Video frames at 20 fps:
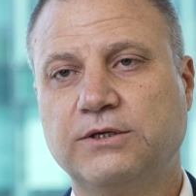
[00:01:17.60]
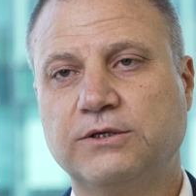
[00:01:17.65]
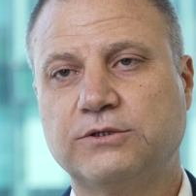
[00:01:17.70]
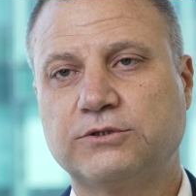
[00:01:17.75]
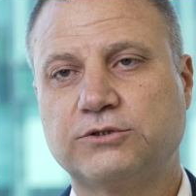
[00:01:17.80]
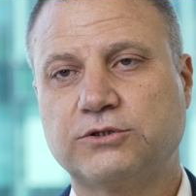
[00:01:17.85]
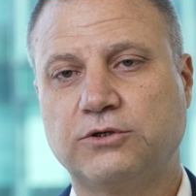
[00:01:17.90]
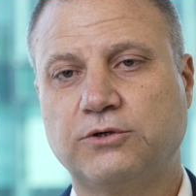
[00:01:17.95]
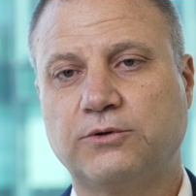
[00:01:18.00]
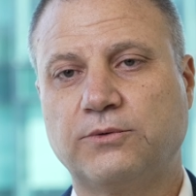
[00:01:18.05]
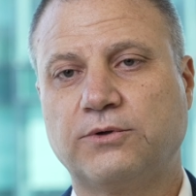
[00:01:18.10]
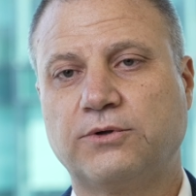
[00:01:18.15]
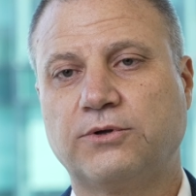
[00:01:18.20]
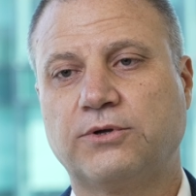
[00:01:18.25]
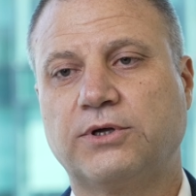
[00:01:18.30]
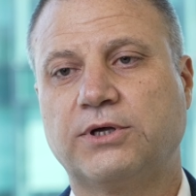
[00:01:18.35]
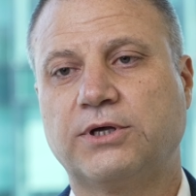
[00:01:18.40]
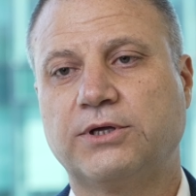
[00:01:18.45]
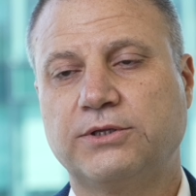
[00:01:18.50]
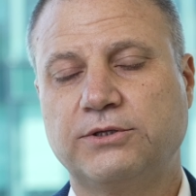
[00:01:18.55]
So
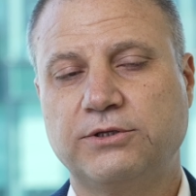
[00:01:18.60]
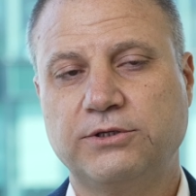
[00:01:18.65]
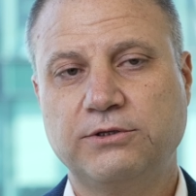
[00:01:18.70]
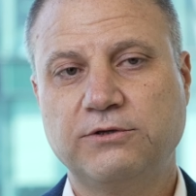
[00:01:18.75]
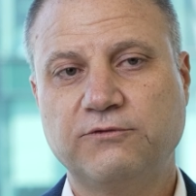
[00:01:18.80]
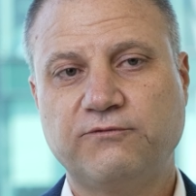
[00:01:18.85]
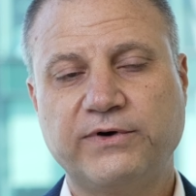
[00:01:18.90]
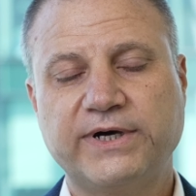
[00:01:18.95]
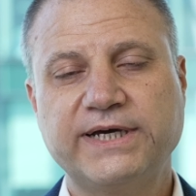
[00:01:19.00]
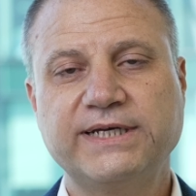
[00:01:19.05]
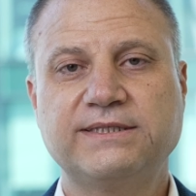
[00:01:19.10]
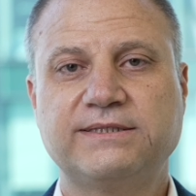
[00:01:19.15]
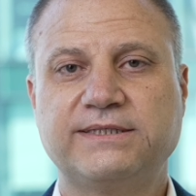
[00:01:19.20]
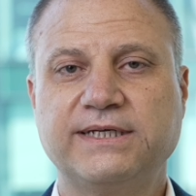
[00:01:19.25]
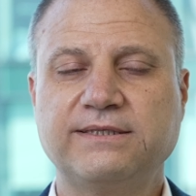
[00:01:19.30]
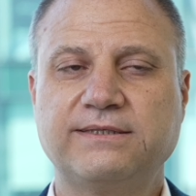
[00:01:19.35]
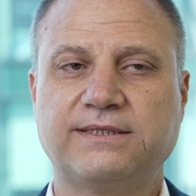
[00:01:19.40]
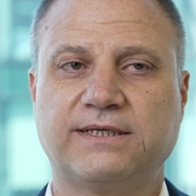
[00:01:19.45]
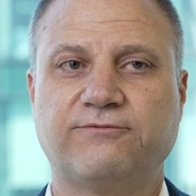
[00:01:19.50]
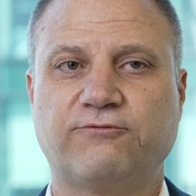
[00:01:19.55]
the unified
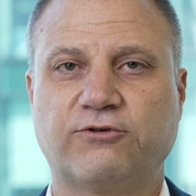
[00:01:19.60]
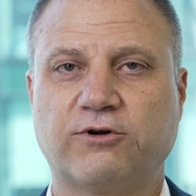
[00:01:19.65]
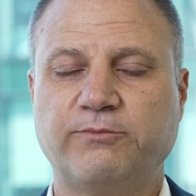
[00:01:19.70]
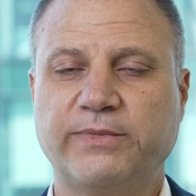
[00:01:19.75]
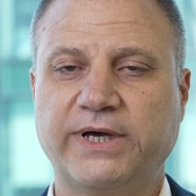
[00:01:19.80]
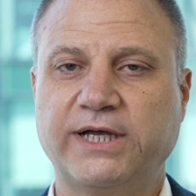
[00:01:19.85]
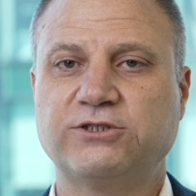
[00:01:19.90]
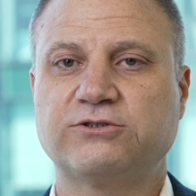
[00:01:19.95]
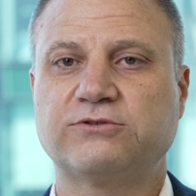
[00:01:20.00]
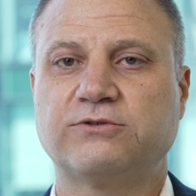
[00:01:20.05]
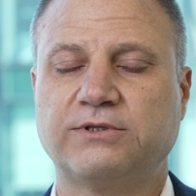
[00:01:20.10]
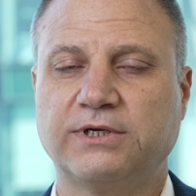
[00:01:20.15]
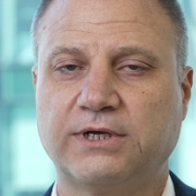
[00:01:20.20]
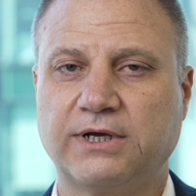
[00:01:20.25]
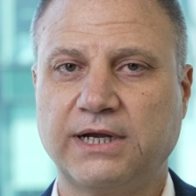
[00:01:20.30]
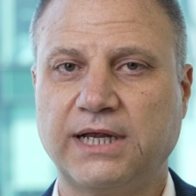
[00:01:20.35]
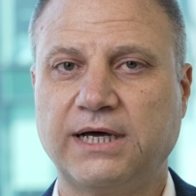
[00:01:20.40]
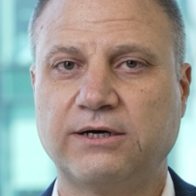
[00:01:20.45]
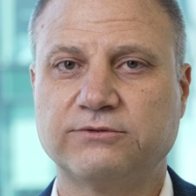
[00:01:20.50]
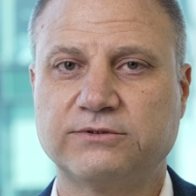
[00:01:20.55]
data from edge to the
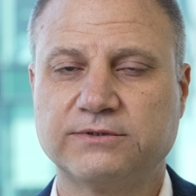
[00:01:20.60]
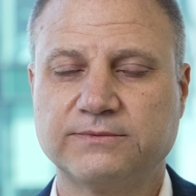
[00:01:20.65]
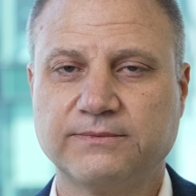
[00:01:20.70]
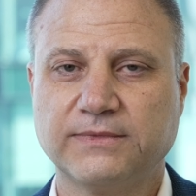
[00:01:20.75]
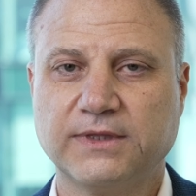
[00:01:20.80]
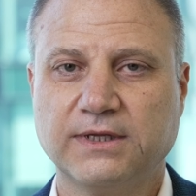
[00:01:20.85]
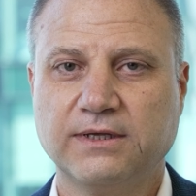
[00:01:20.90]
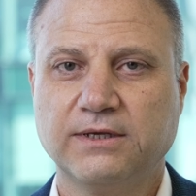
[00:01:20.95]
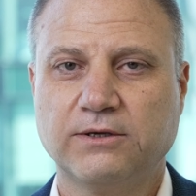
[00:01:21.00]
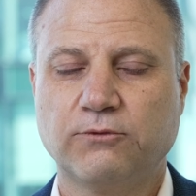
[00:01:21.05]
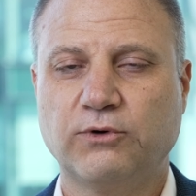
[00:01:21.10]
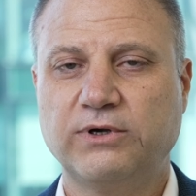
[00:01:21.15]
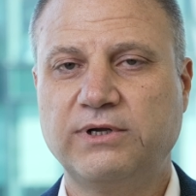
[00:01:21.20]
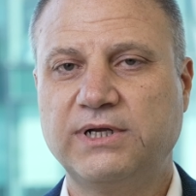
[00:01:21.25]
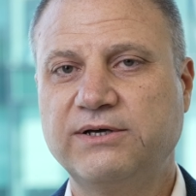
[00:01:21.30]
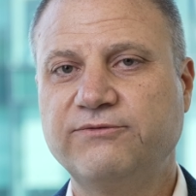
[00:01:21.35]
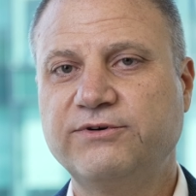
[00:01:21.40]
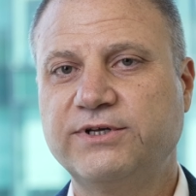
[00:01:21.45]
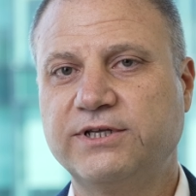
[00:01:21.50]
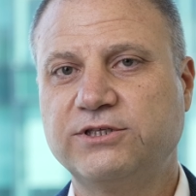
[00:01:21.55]
cloud will
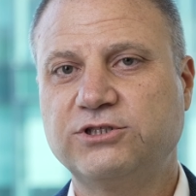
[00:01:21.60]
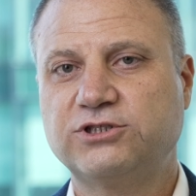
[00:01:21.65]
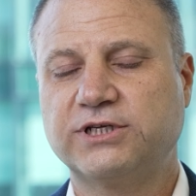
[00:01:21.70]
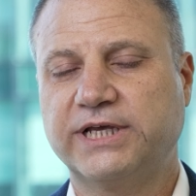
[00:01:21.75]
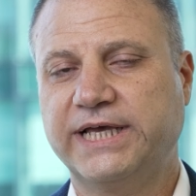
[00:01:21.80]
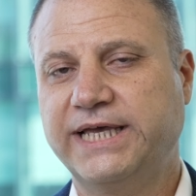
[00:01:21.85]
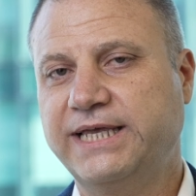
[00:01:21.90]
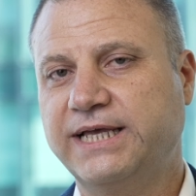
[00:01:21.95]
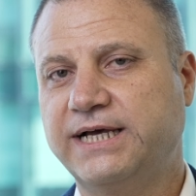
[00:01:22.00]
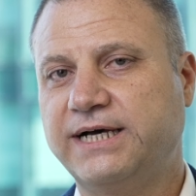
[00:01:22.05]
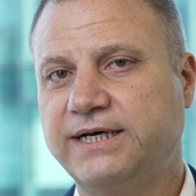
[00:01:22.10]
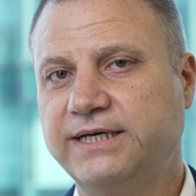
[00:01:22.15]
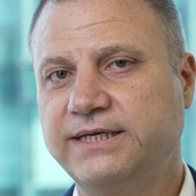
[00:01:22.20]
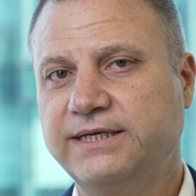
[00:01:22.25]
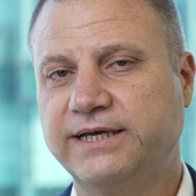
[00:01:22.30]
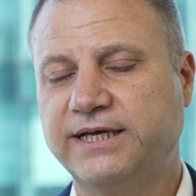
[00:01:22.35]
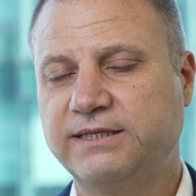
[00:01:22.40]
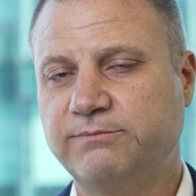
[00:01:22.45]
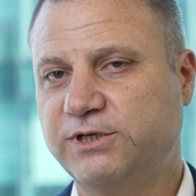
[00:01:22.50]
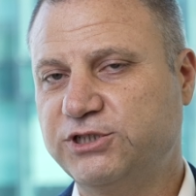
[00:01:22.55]
leverage AI
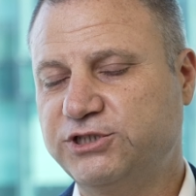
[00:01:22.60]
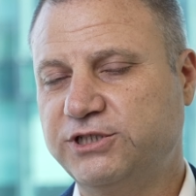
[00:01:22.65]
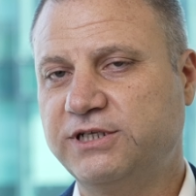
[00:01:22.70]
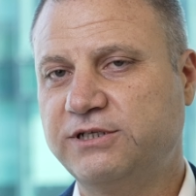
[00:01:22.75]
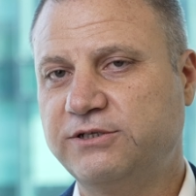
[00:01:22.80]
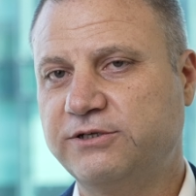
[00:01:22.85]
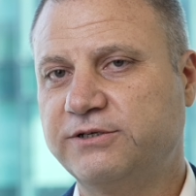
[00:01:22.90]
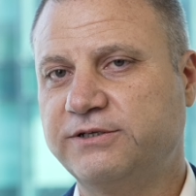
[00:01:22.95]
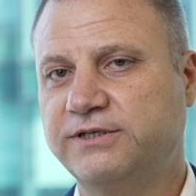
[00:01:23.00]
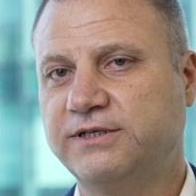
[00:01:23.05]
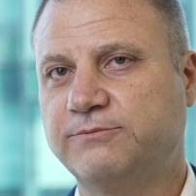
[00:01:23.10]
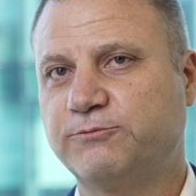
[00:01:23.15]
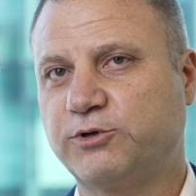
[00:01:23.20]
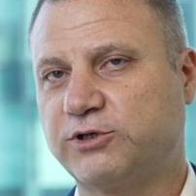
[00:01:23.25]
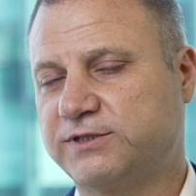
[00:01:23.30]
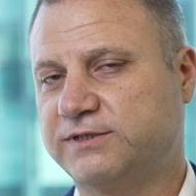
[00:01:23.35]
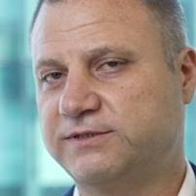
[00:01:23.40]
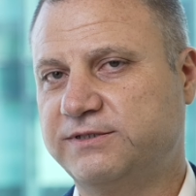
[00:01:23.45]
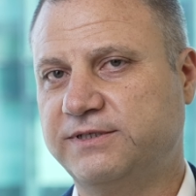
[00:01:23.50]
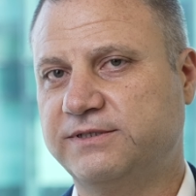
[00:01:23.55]
and machine learning
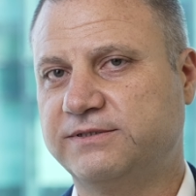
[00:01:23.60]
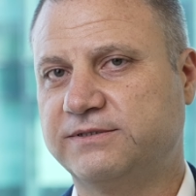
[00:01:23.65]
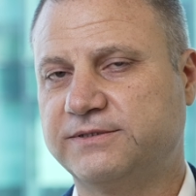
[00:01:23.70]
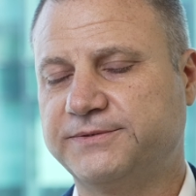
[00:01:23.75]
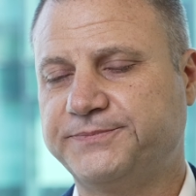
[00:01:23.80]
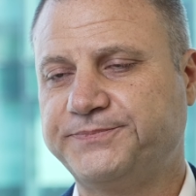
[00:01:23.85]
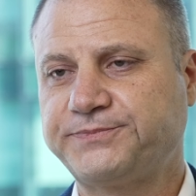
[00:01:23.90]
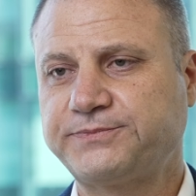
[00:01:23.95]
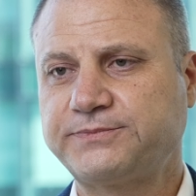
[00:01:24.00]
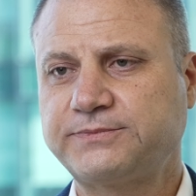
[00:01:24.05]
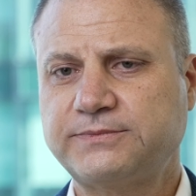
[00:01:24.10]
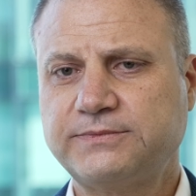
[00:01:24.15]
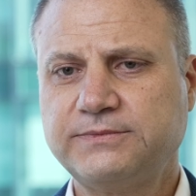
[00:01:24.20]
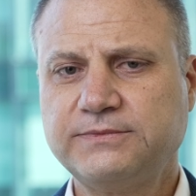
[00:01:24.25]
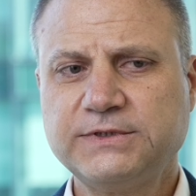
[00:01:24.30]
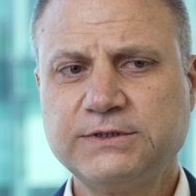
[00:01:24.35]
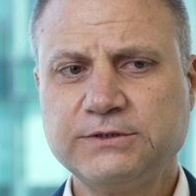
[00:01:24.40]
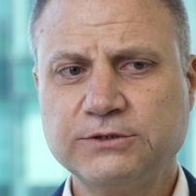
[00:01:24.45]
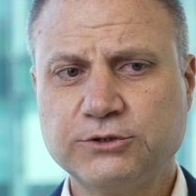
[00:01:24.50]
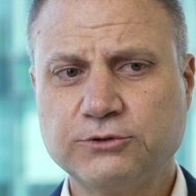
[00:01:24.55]
processes.
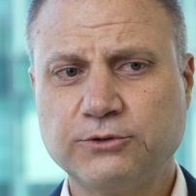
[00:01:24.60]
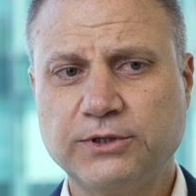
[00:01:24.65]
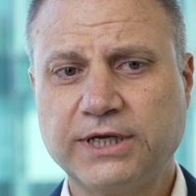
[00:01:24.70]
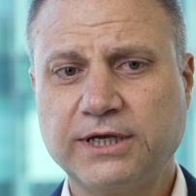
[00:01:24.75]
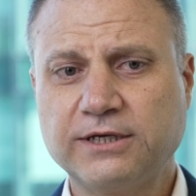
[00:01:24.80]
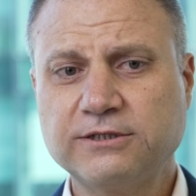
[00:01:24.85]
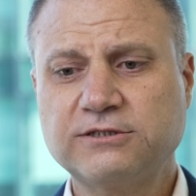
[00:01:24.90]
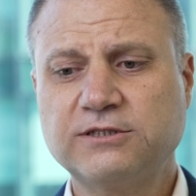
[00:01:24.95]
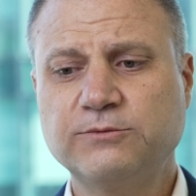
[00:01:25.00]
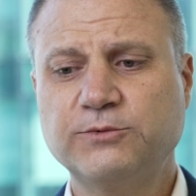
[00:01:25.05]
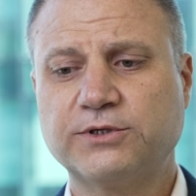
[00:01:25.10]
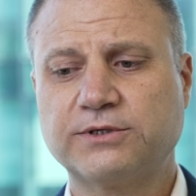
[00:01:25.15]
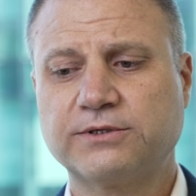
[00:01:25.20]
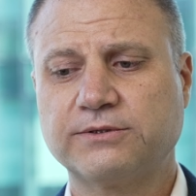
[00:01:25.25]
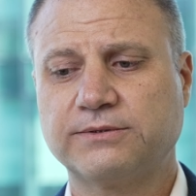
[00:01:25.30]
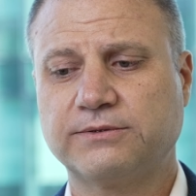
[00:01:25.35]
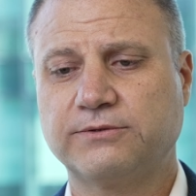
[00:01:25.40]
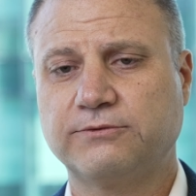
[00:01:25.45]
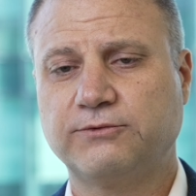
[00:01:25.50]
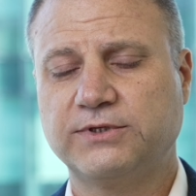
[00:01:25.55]
So the customer
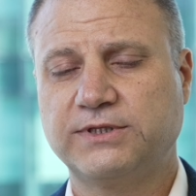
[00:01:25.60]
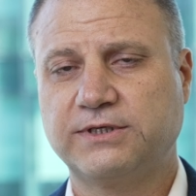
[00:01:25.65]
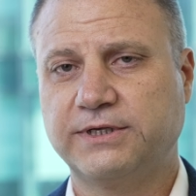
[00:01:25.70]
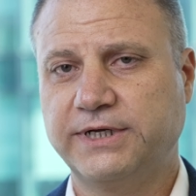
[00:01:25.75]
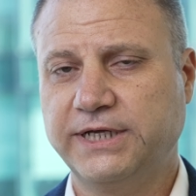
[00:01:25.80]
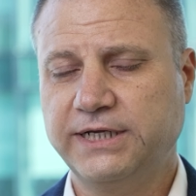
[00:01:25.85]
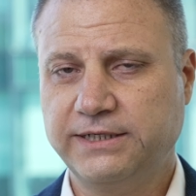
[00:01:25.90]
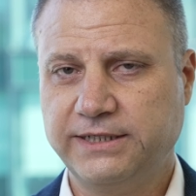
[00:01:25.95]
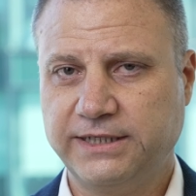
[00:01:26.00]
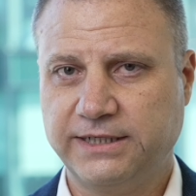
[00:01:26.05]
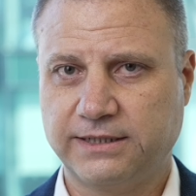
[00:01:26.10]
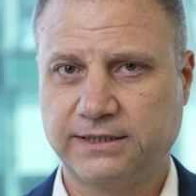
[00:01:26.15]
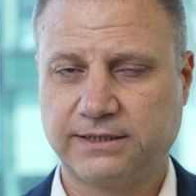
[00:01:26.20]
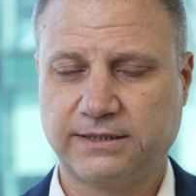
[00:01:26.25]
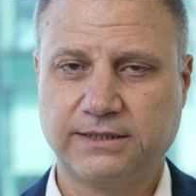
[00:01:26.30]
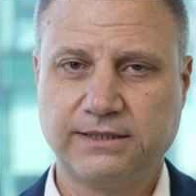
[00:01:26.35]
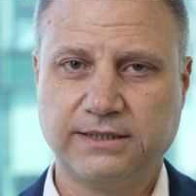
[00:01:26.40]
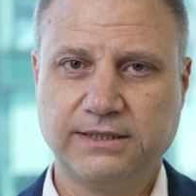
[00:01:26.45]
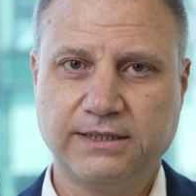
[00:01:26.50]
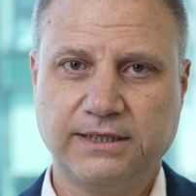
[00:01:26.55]
with GreenLake
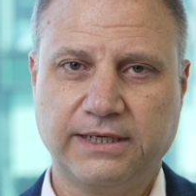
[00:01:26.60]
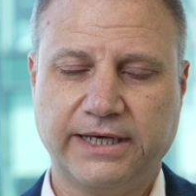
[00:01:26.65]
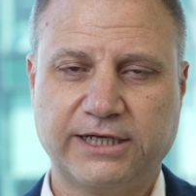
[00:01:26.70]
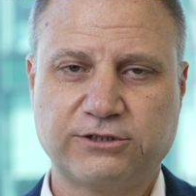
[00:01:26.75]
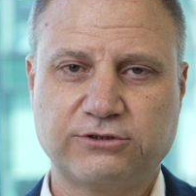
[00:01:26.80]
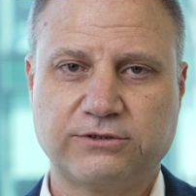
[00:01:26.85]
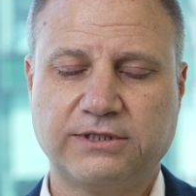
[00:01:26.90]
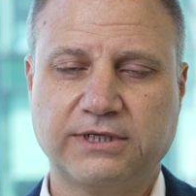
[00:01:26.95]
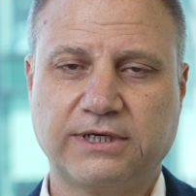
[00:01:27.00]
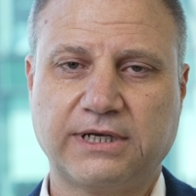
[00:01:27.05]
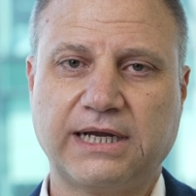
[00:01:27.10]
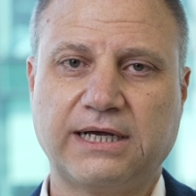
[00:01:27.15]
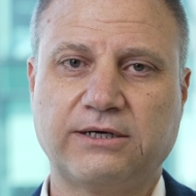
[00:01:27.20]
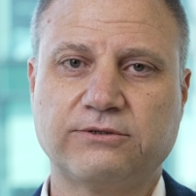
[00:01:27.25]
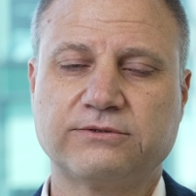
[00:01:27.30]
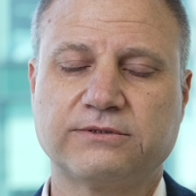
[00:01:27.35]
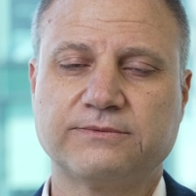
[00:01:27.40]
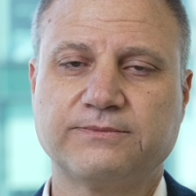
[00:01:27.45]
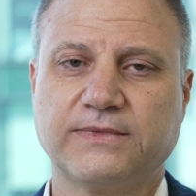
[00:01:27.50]
edge to the cloud,